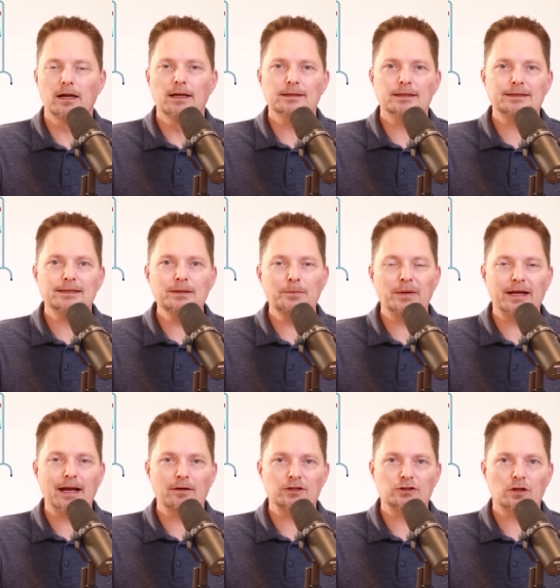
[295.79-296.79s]
Does he pick
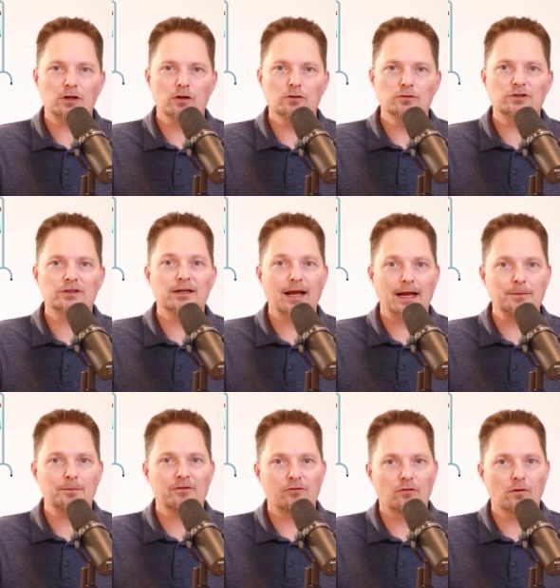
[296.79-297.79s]
out his clothes the night
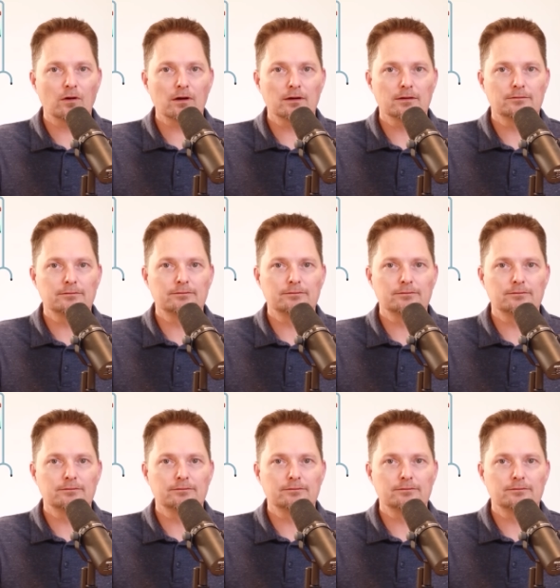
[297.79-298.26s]
before?